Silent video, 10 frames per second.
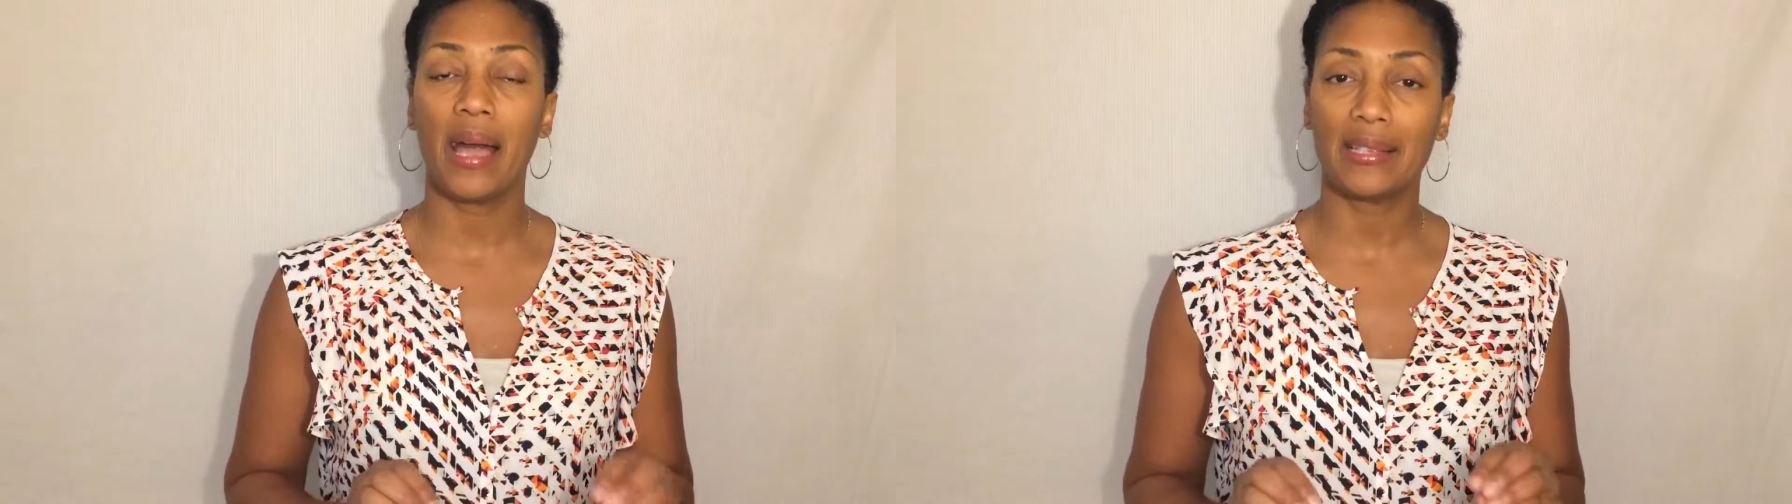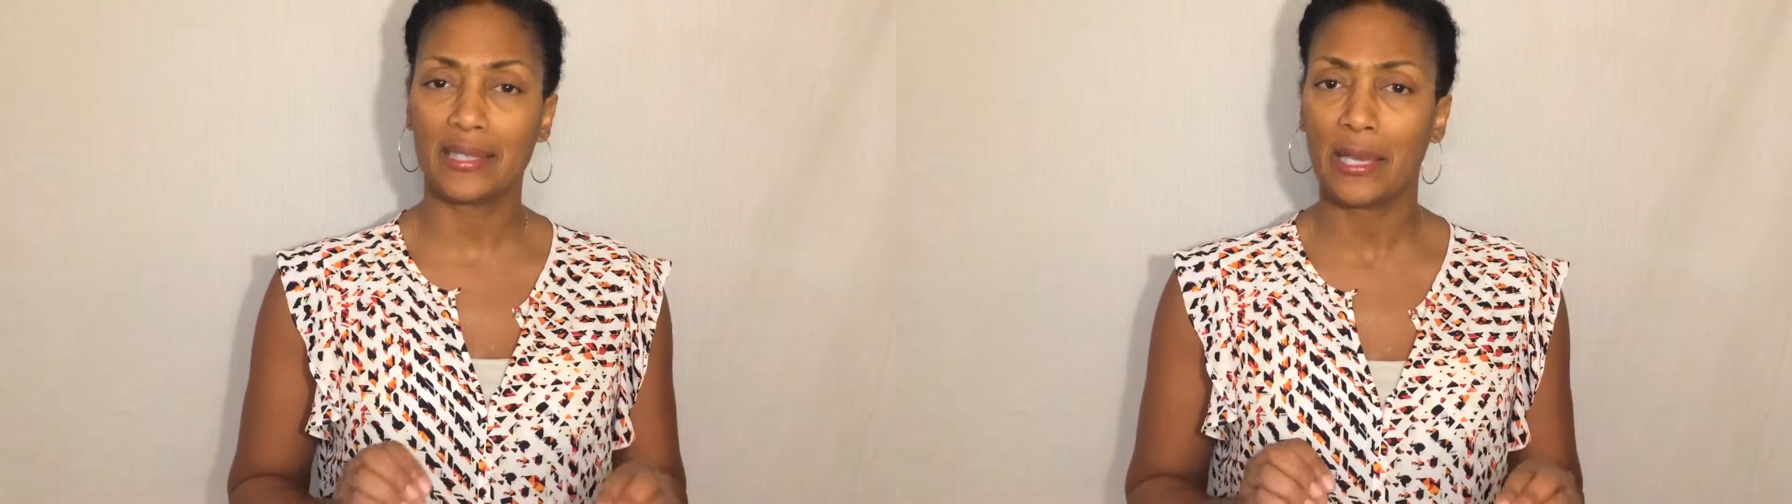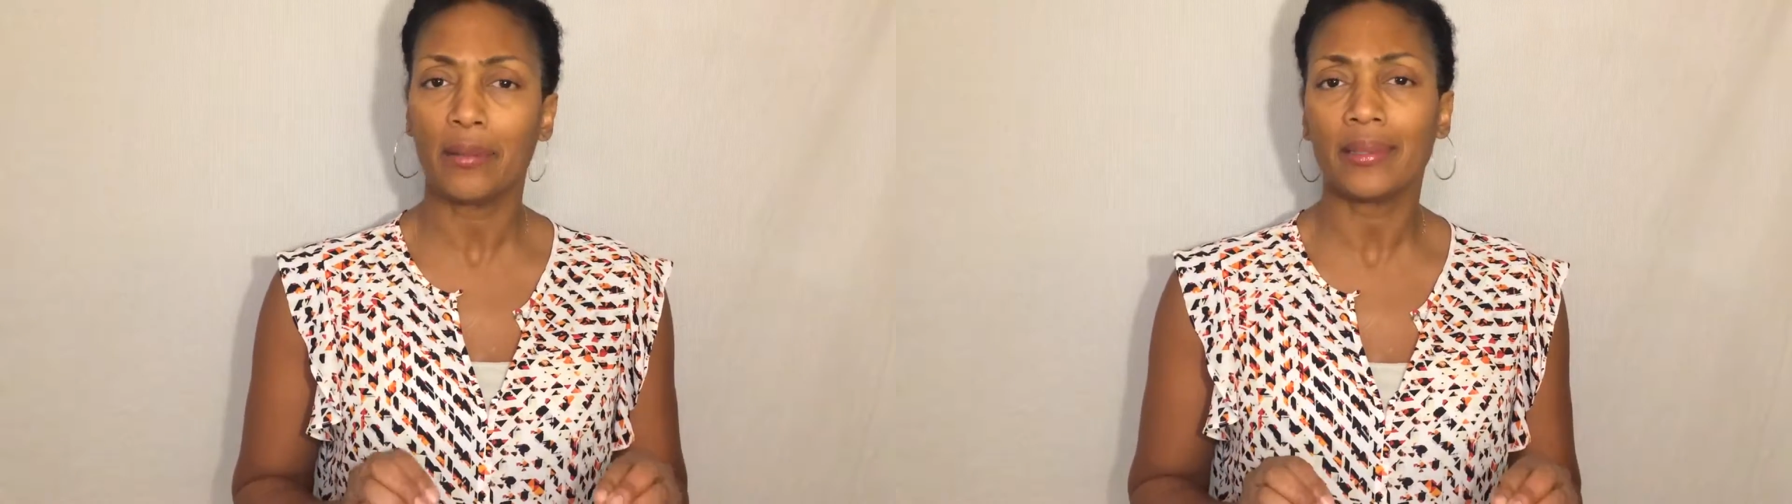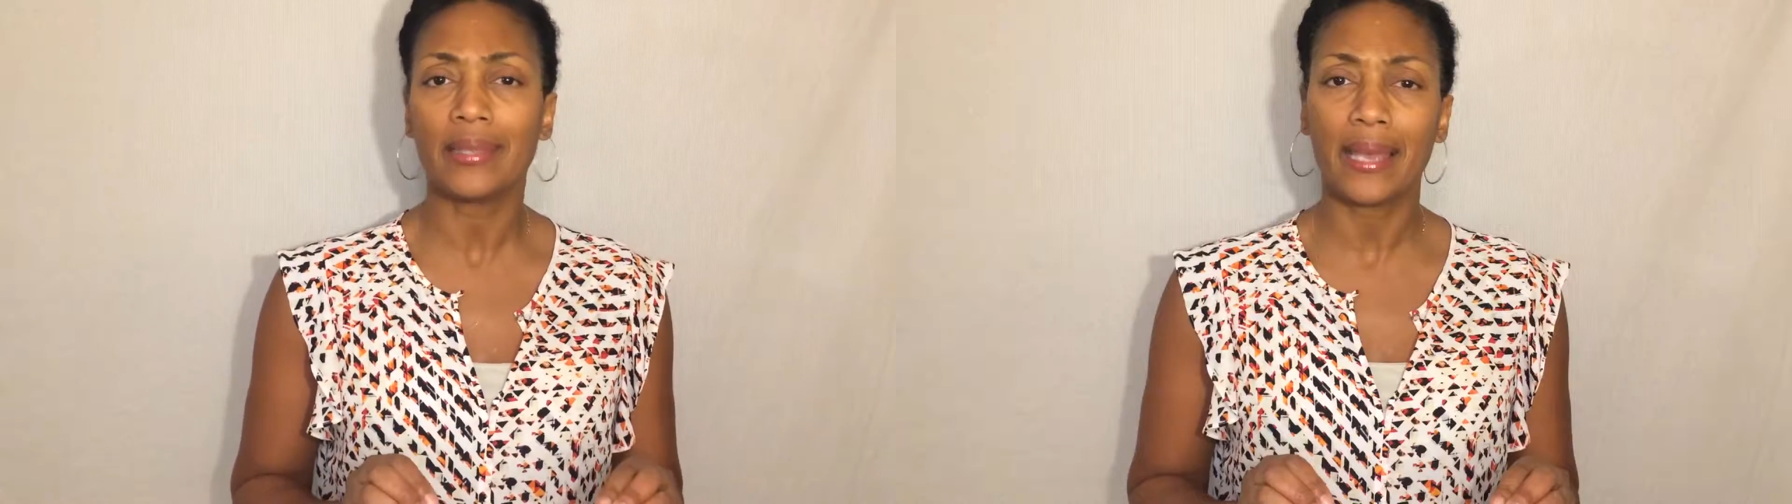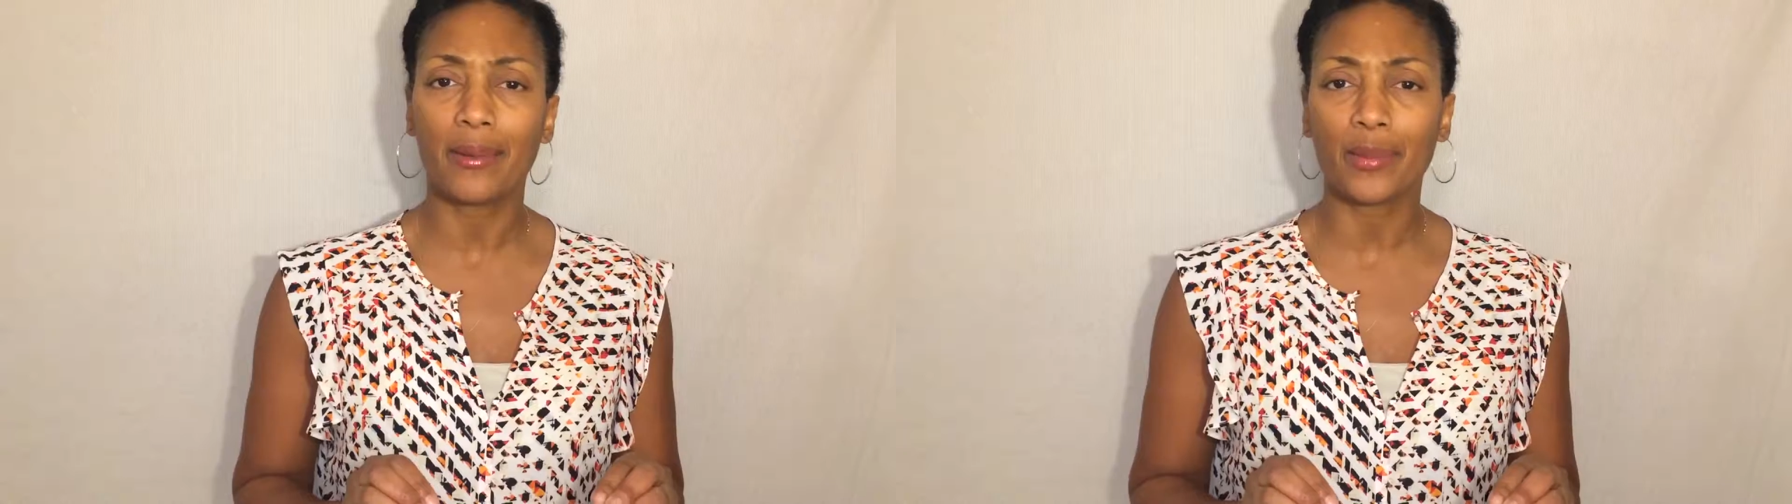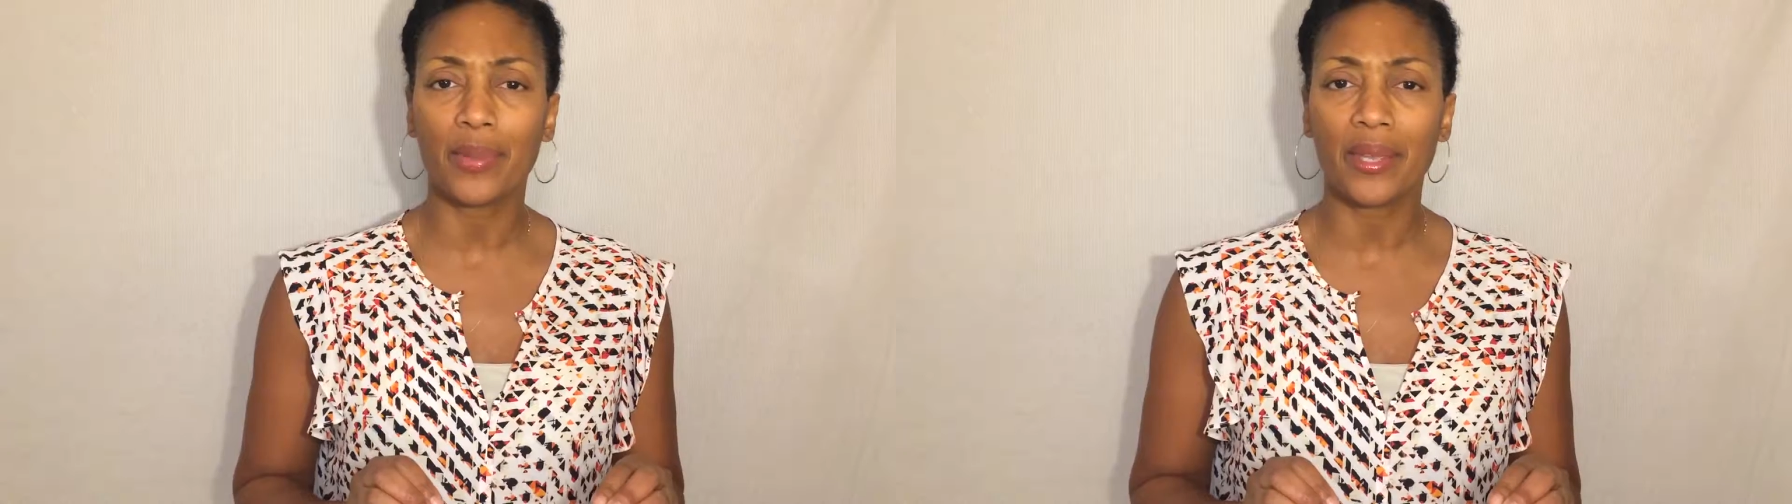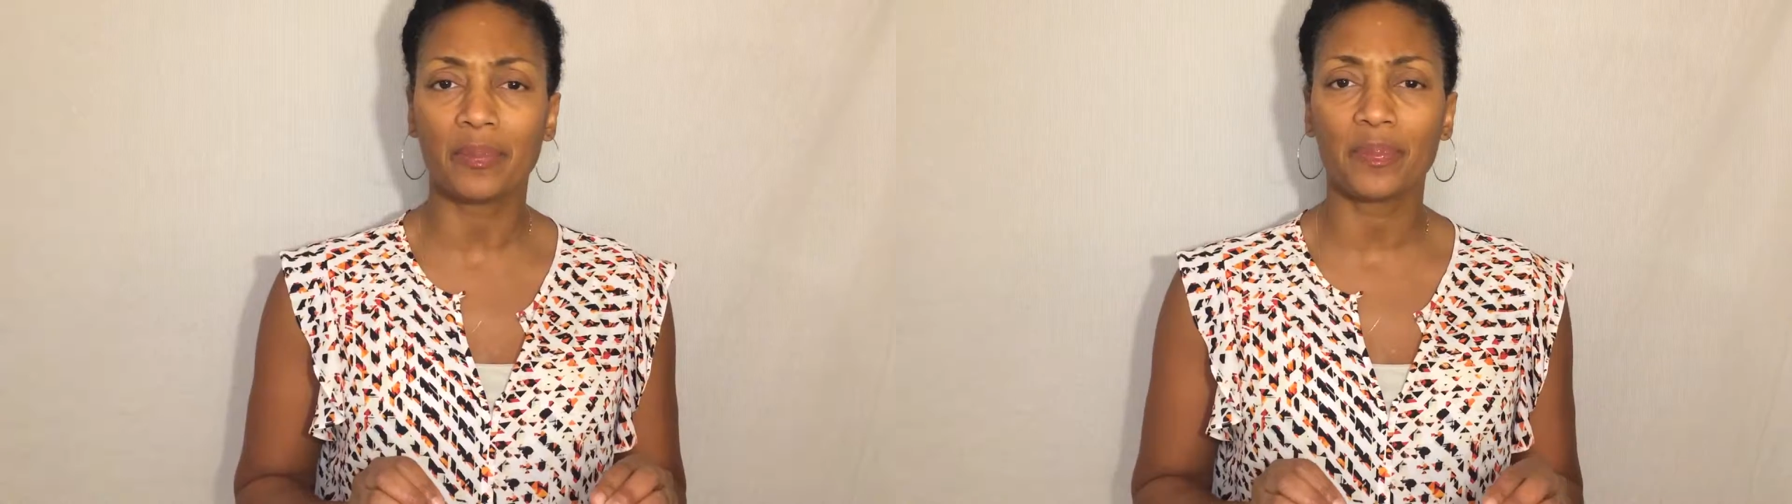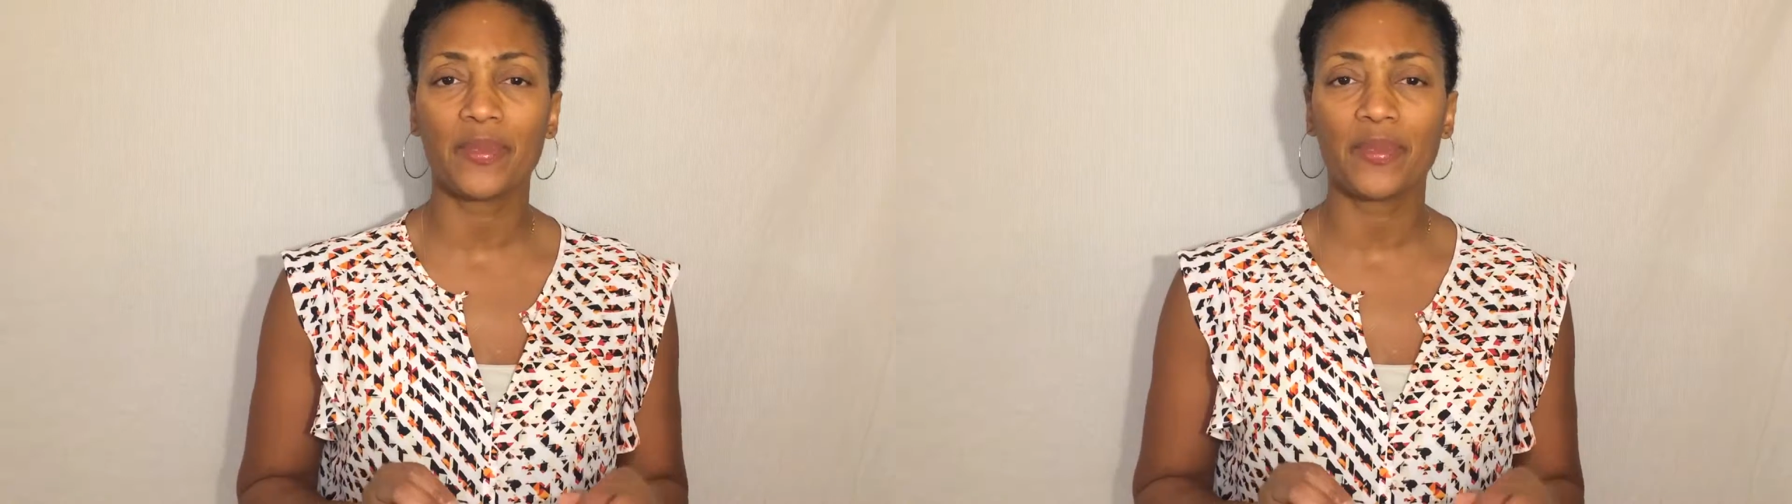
I scaled it down a bit.